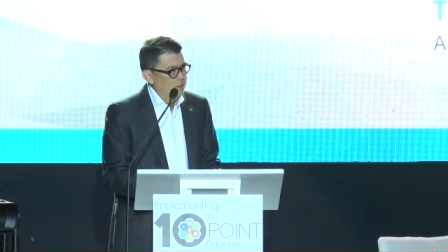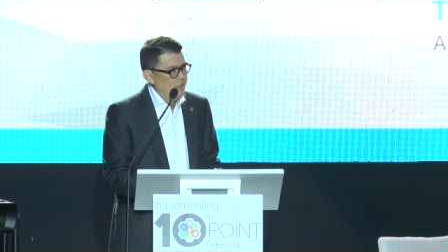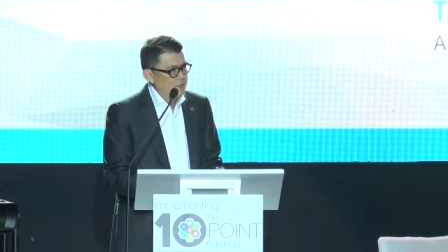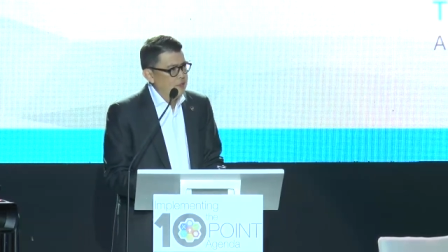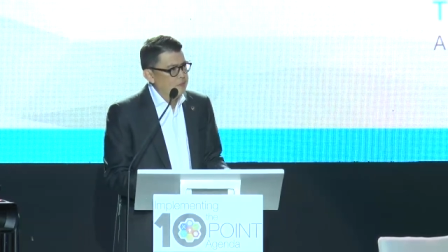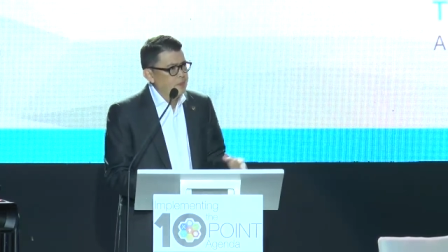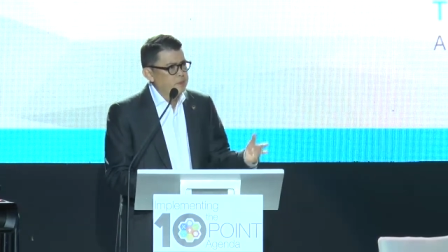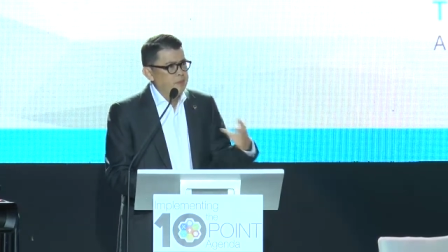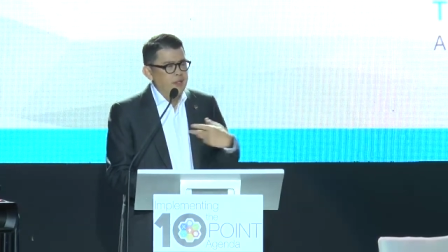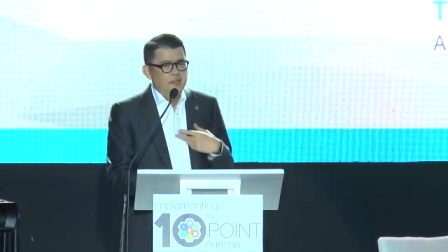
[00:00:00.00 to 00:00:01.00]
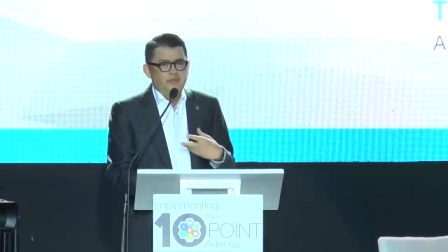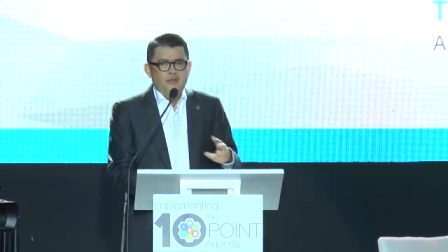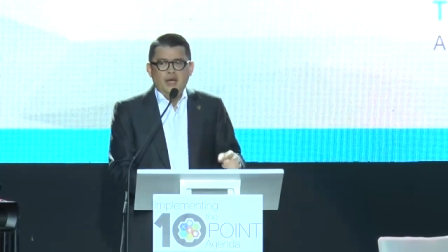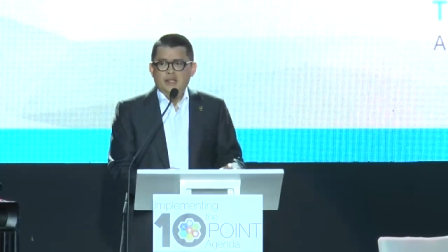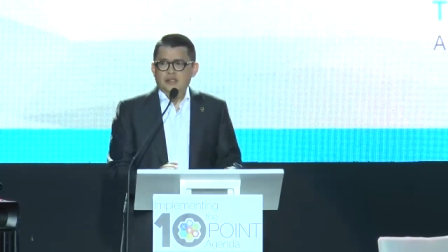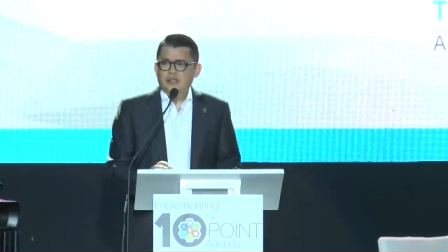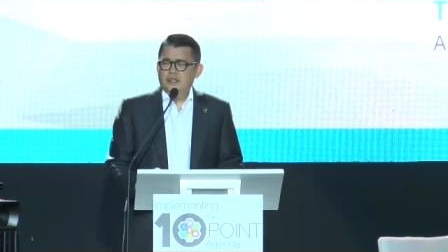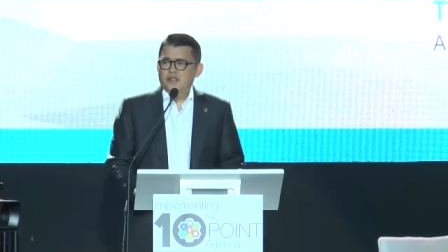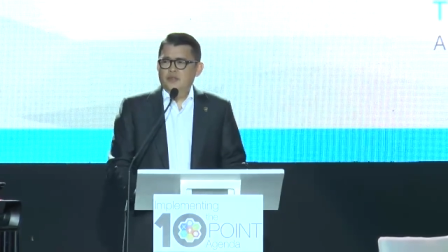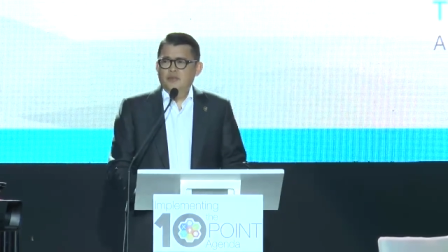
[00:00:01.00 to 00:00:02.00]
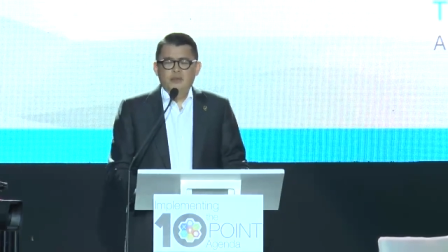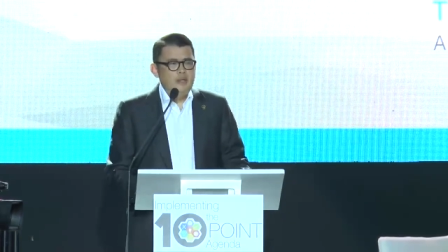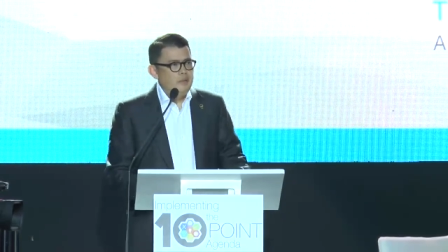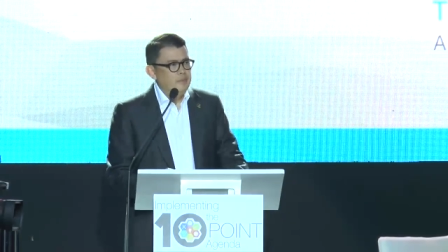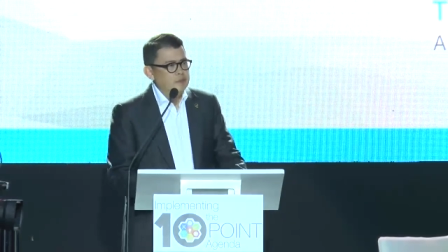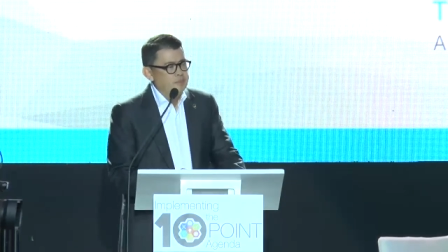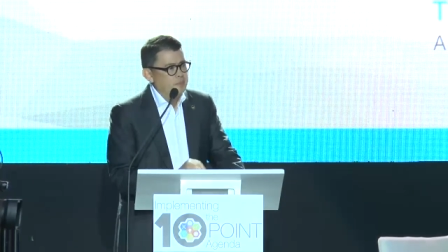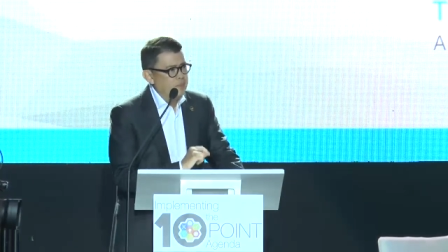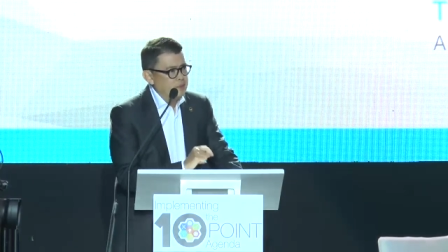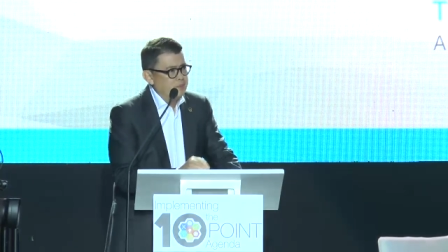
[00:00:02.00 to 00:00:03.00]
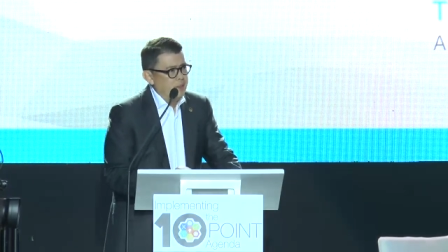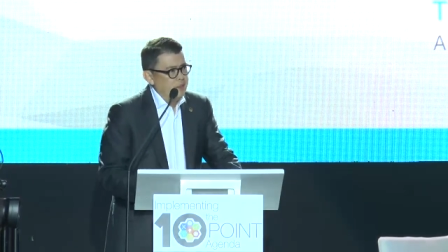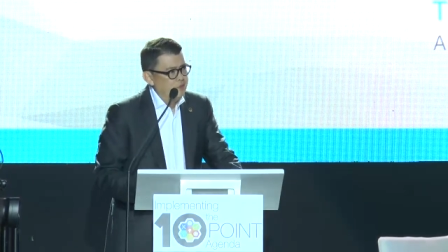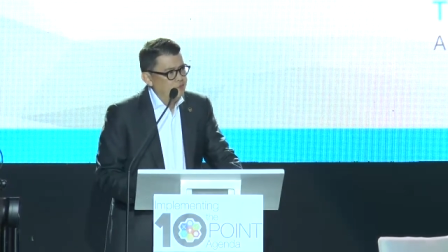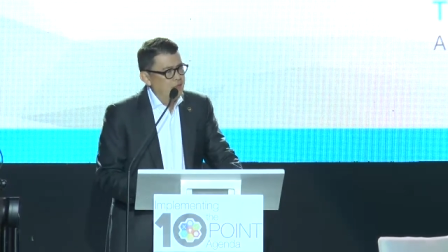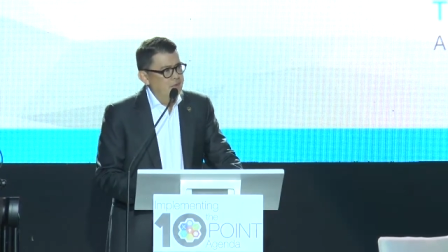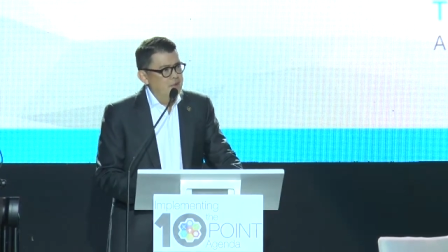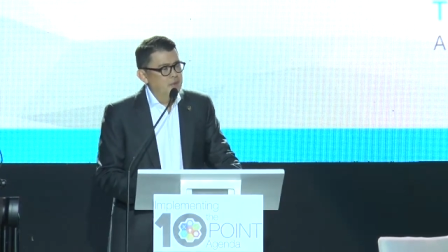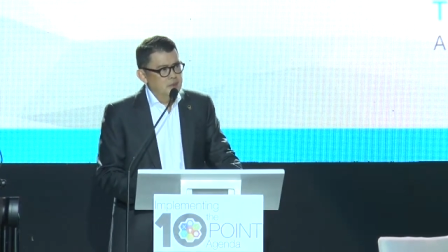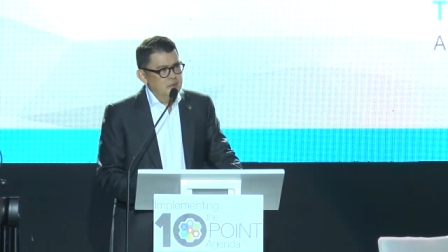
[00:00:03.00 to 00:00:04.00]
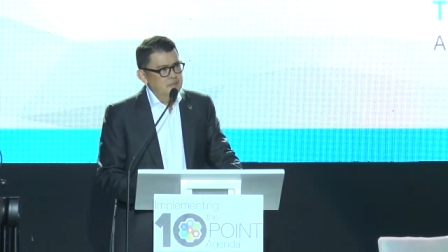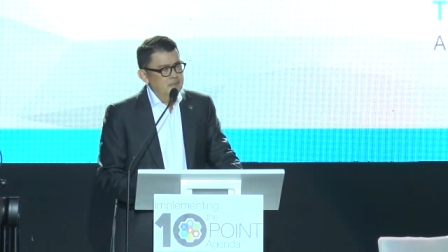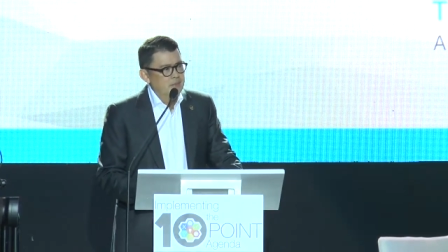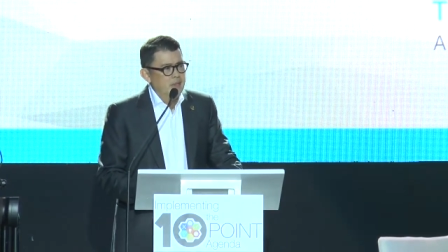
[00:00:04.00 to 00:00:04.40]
Not just prosperity for us in this room, but prosperity for everyone.